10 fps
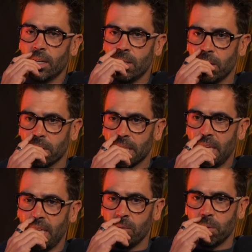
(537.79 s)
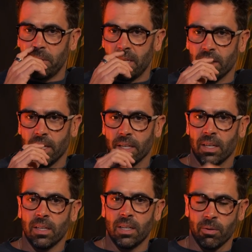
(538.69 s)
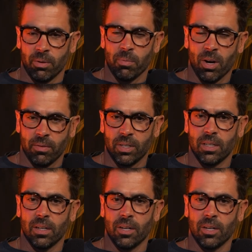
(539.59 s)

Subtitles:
you know, the key would be to like get with Marvin,